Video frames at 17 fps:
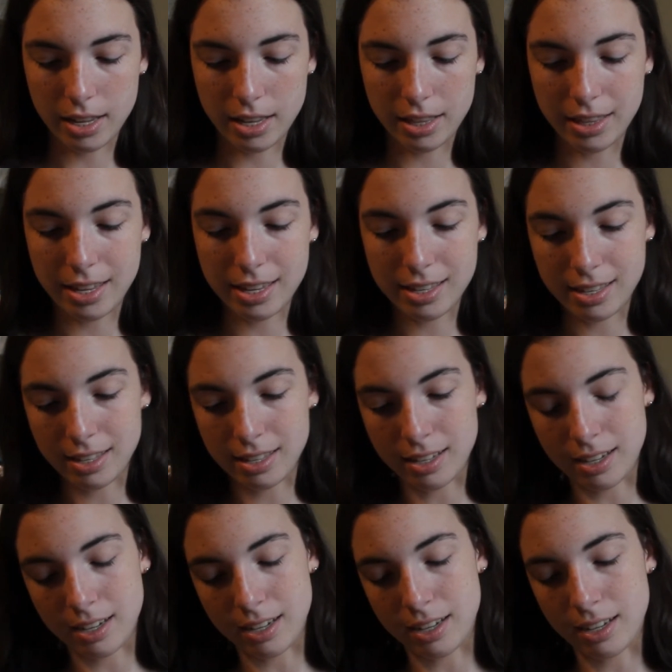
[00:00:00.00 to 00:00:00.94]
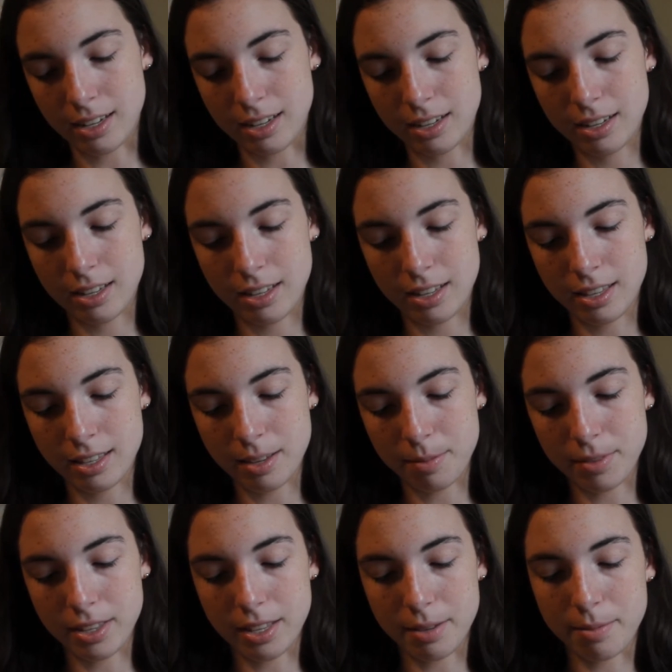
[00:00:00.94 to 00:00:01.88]
this is
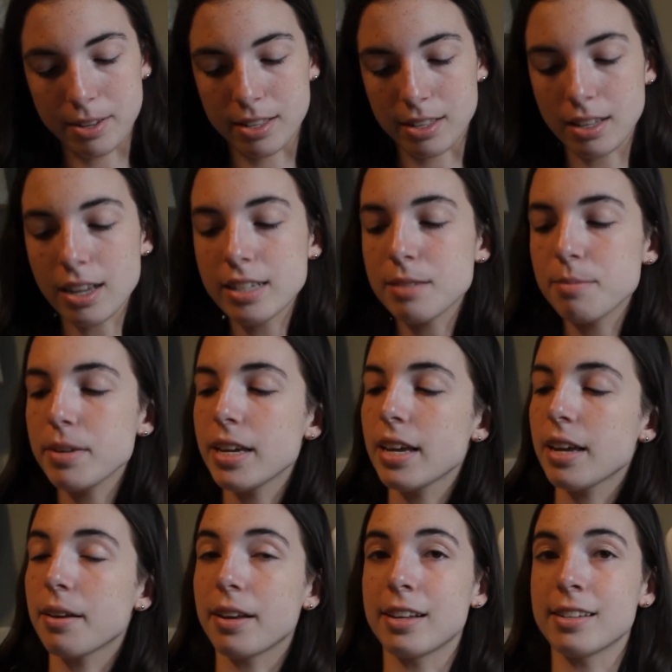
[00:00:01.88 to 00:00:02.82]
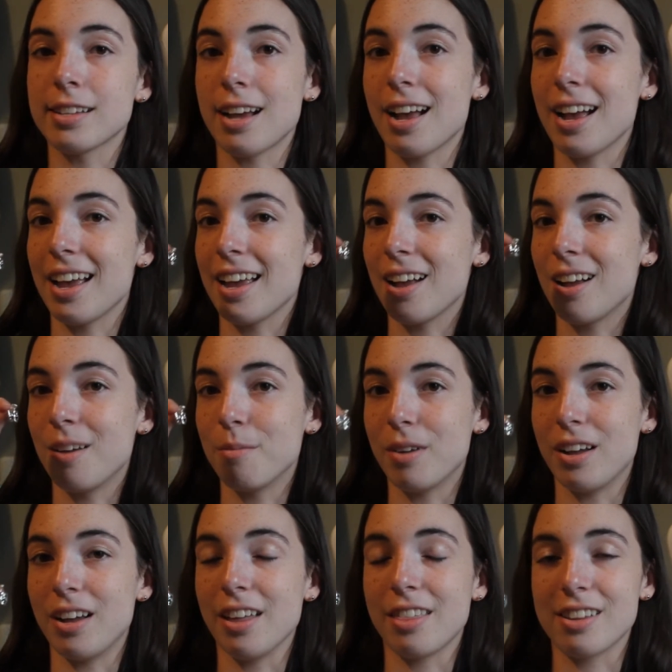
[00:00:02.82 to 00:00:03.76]
something that means a lot to me because I
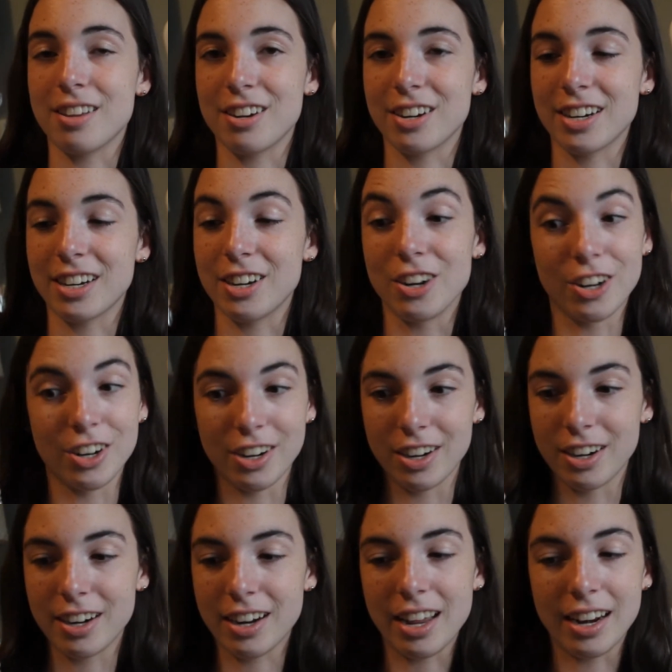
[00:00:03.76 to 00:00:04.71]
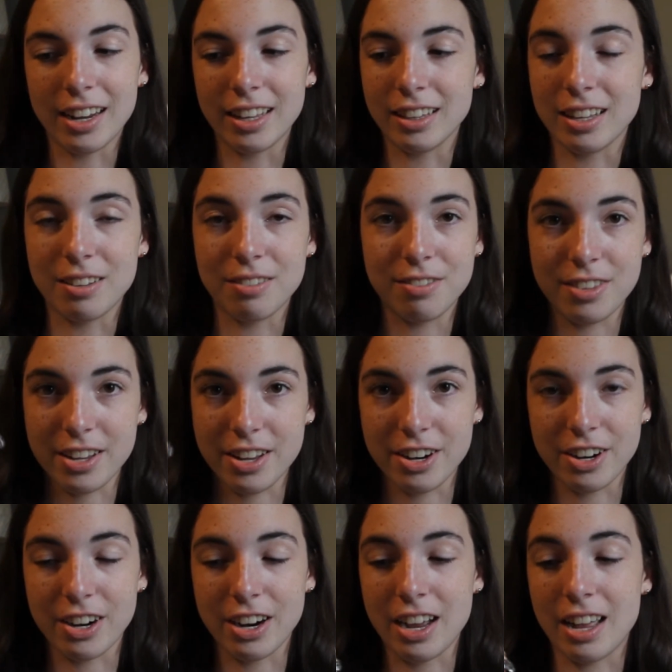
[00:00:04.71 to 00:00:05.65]
am a theater nerd and I love
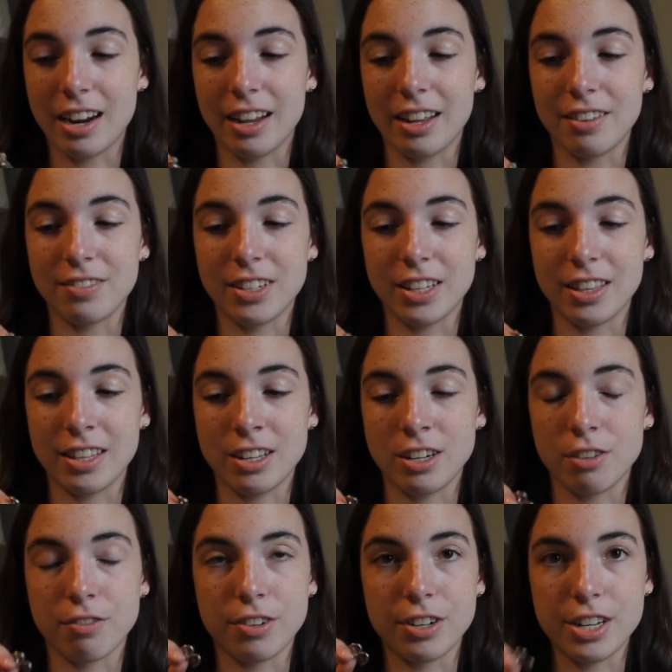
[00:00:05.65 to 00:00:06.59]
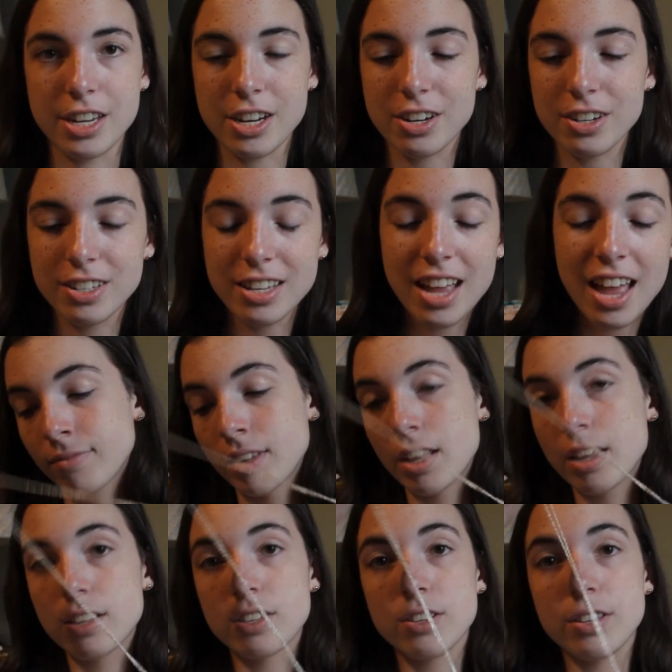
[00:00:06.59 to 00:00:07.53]
theater and I've done theater for years.
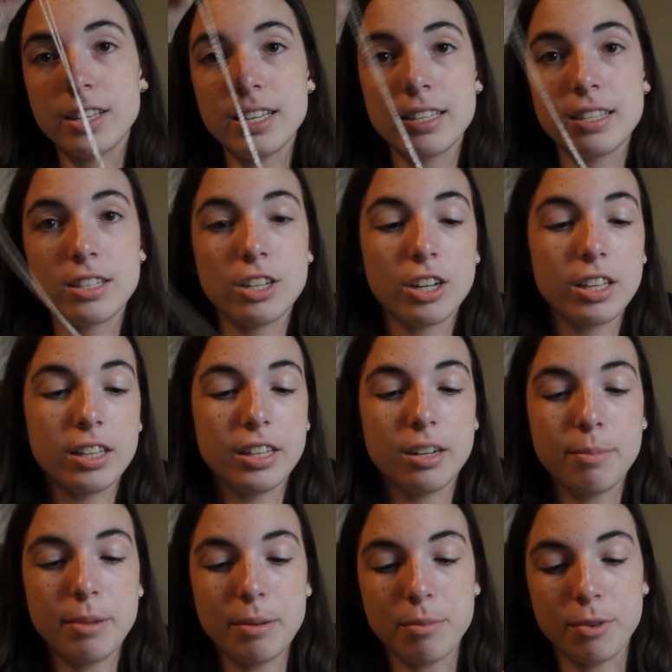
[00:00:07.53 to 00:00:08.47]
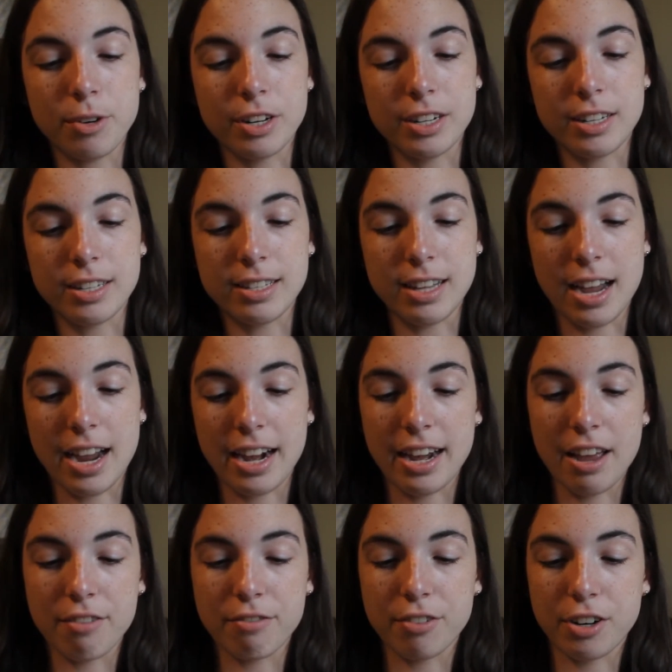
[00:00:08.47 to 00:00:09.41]
So this took a little bit more design
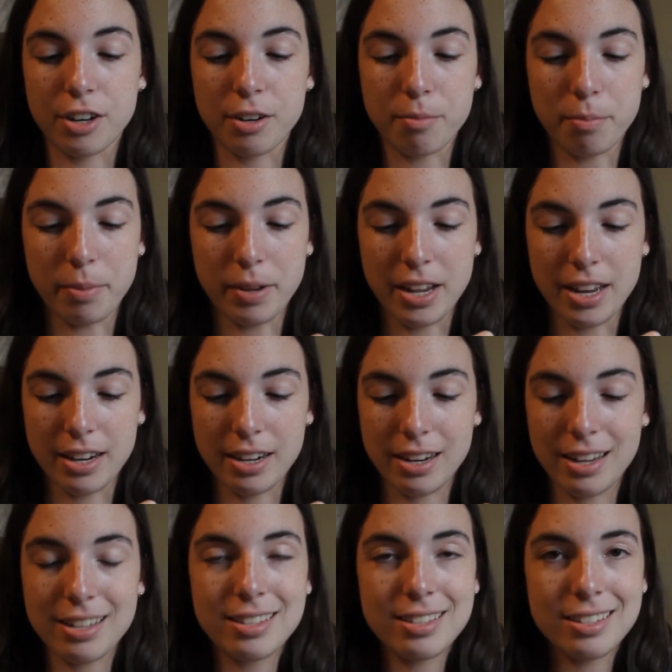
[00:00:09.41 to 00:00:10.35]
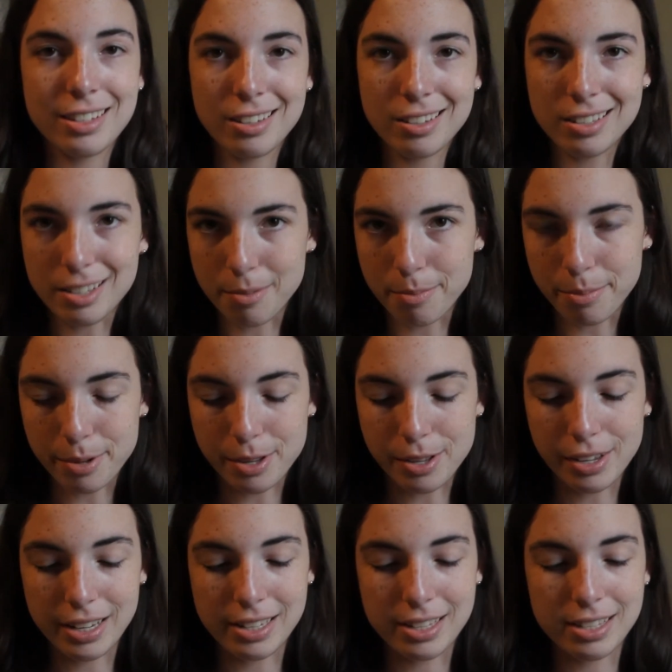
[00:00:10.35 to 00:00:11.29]
effort, but it's still
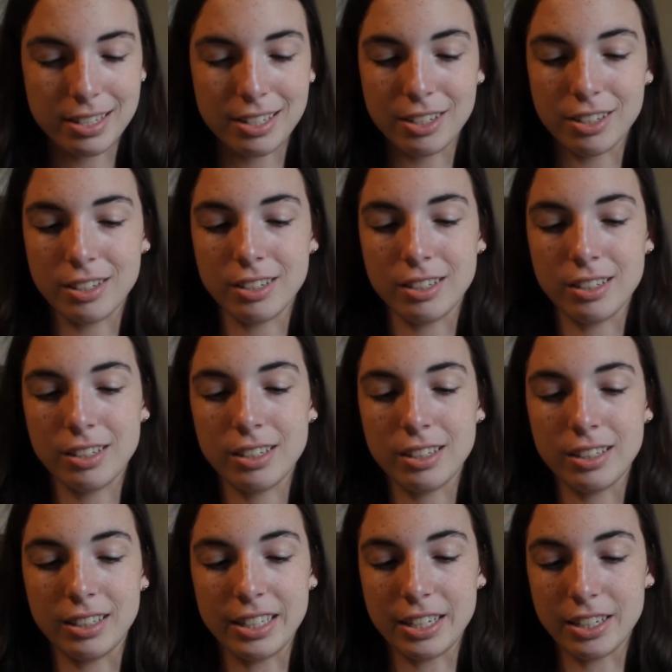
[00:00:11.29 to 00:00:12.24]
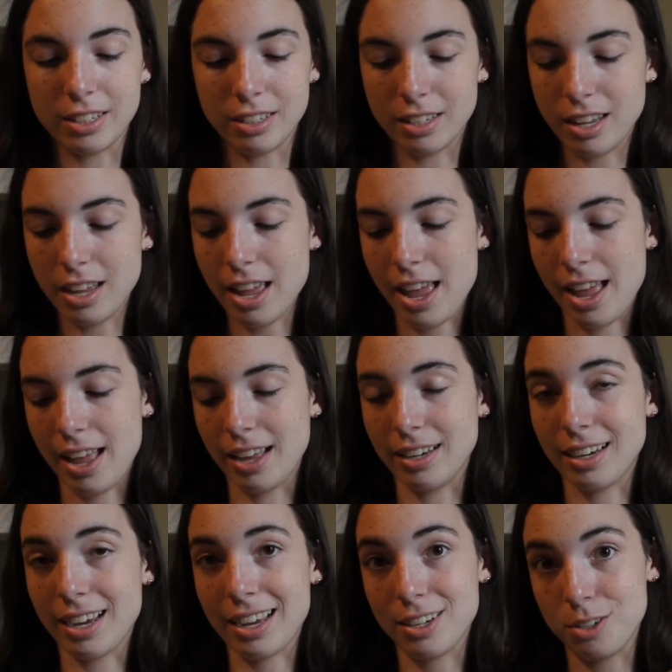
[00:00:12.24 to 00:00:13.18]
simple, it's still little,
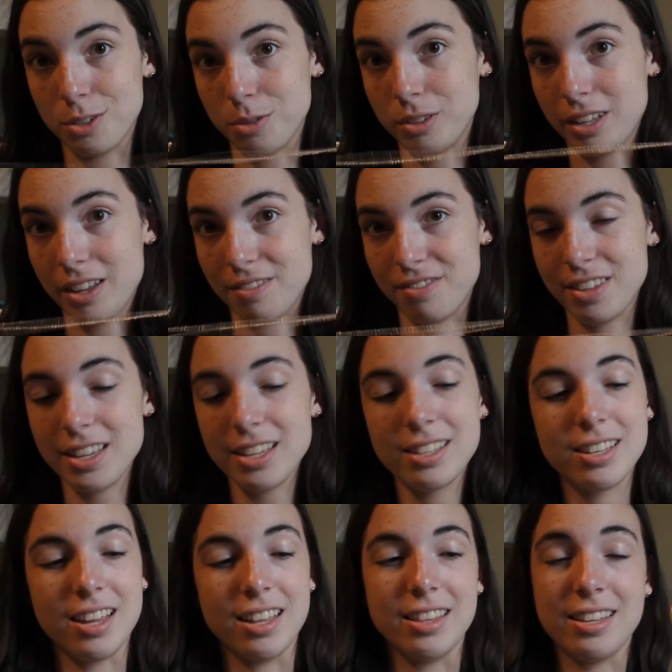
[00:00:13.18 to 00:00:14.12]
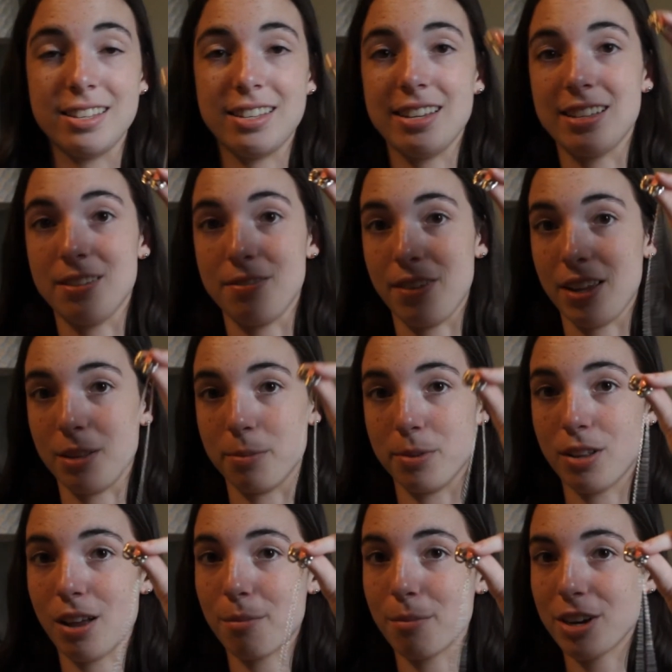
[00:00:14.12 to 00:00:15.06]
and I do love this, and this is
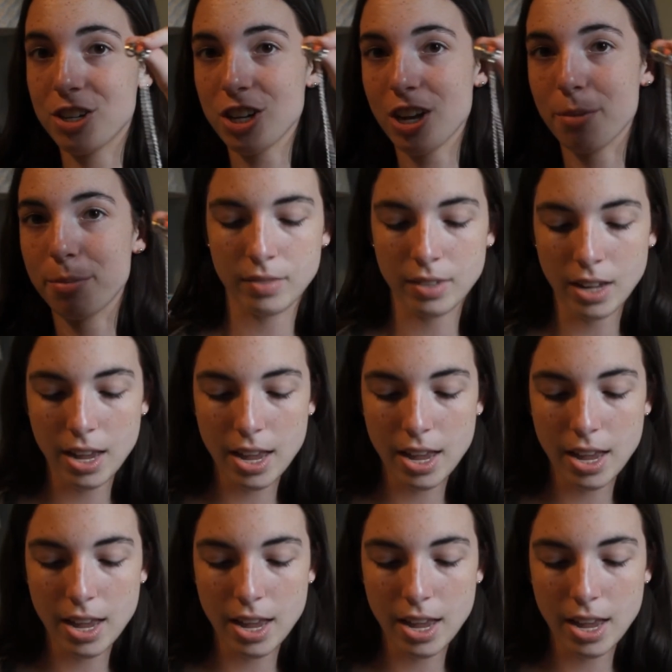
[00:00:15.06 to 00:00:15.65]
available on my shop.